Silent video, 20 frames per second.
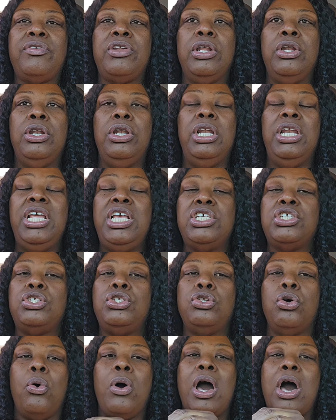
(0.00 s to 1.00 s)
to at least
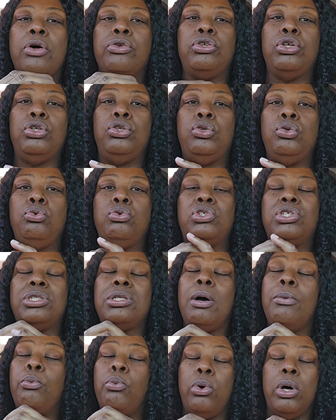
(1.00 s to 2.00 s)
know how to do
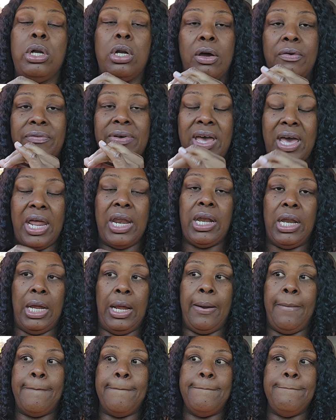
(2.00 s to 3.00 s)
somewhat of
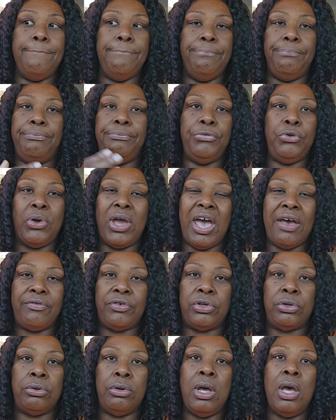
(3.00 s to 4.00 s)
editing. You have
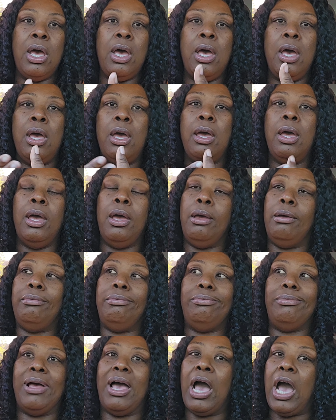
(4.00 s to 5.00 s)
to.
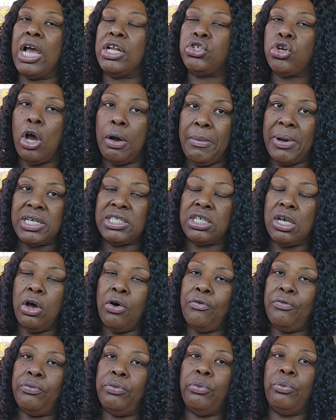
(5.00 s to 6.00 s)
I taught
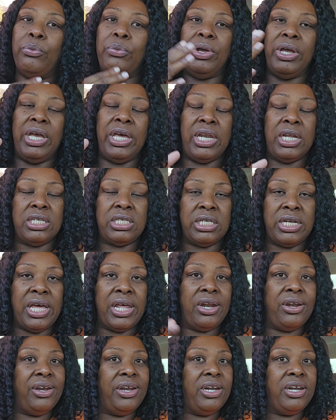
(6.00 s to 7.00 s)
myself. We'll get into
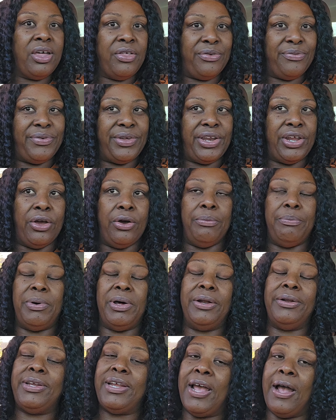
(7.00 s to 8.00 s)
that in another video.
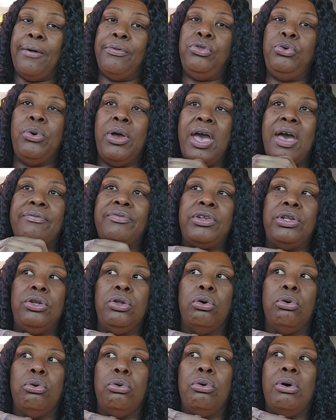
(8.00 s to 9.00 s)
But yeah, you have to
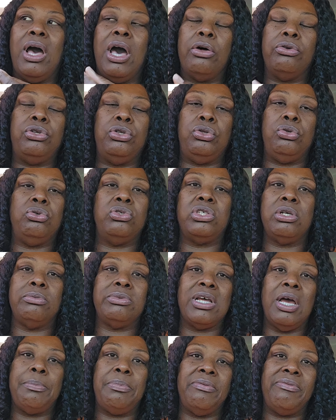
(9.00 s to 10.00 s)
know how to do some
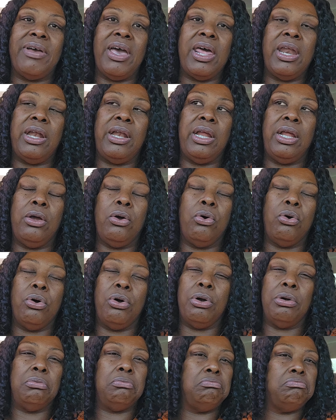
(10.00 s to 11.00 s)
type of editing, or